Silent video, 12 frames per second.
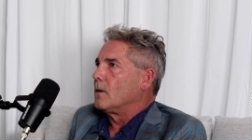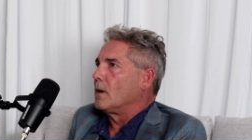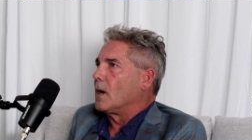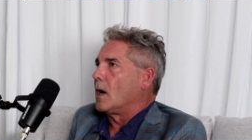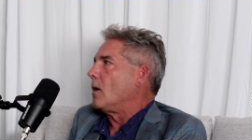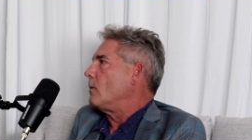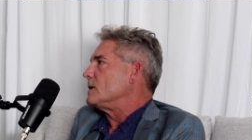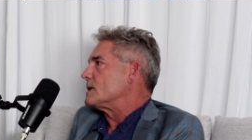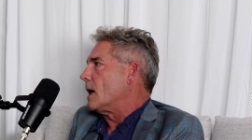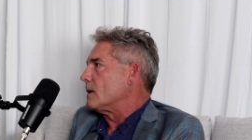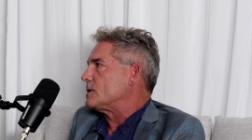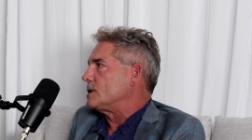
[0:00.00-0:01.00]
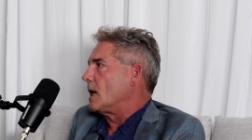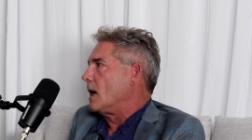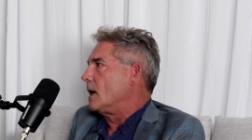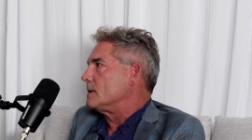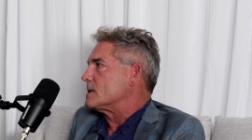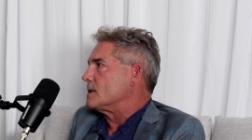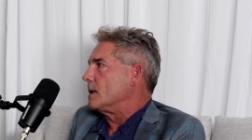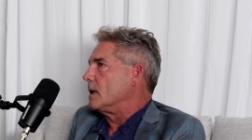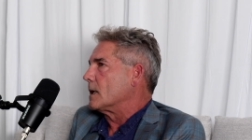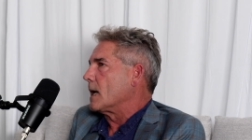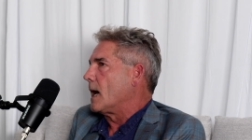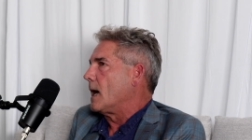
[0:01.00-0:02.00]
always outshines the
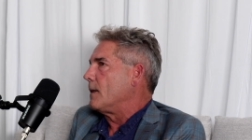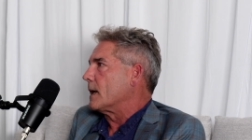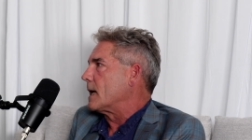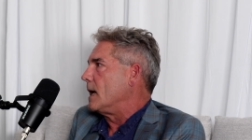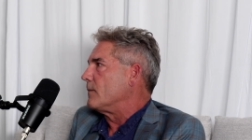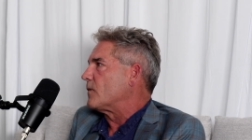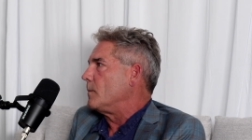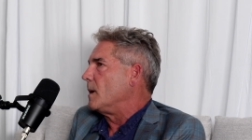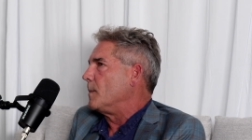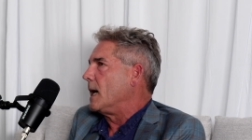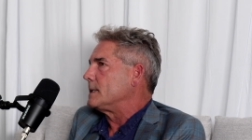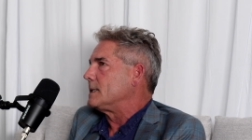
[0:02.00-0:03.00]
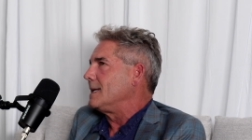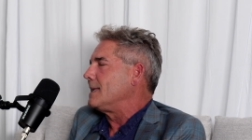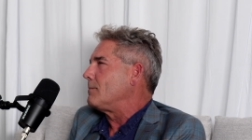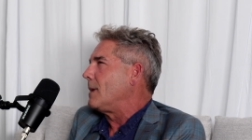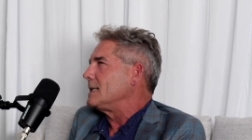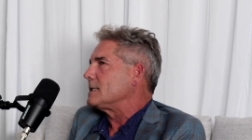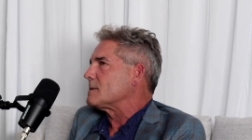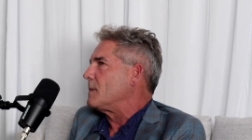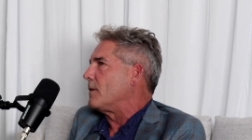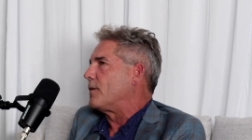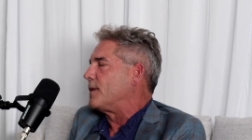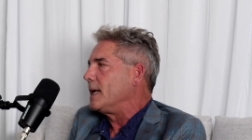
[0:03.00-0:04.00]
guy that came from MIT that might just be
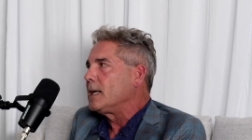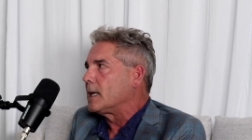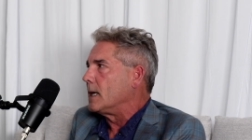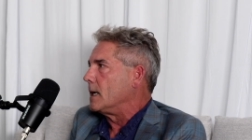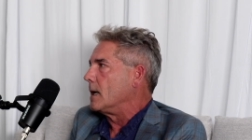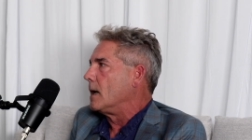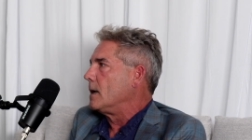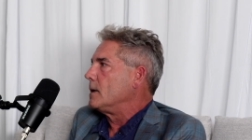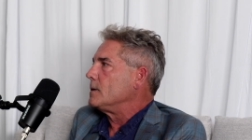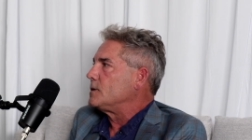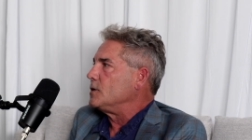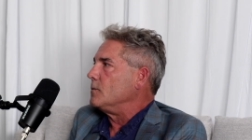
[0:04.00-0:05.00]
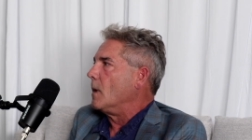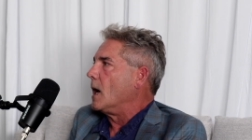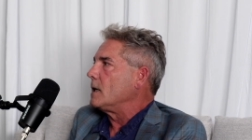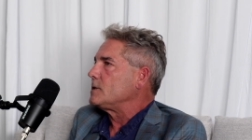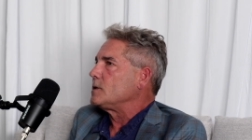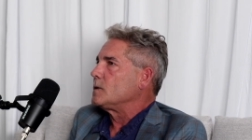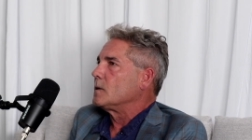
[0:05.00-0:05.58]
thinking too much.